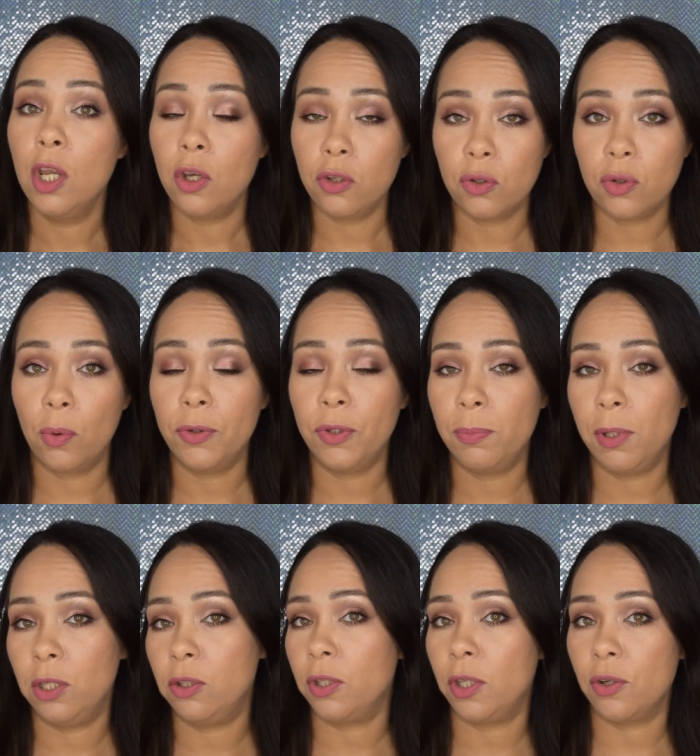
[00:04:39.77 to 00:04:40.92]
You saw in the
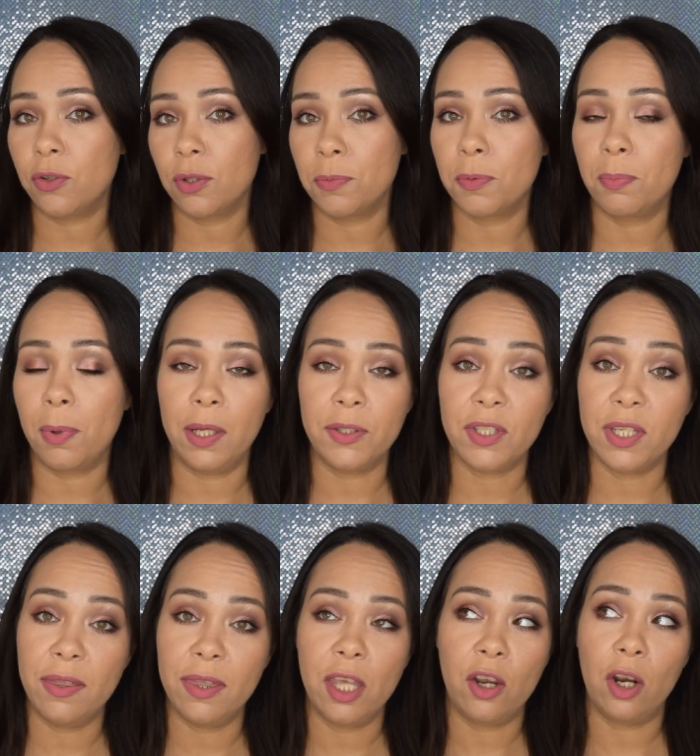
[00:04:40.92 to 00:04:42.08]
video that there's some spots
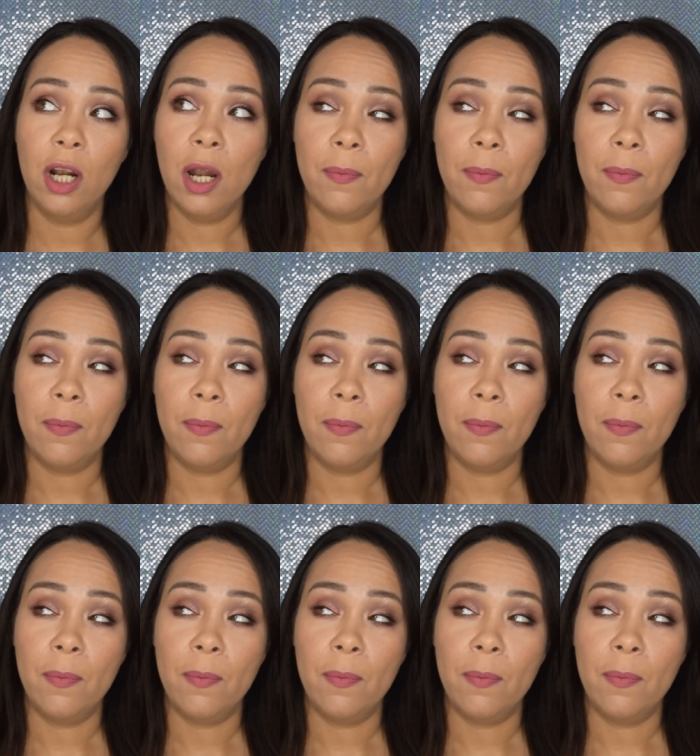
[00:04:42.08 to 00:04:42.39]
in there.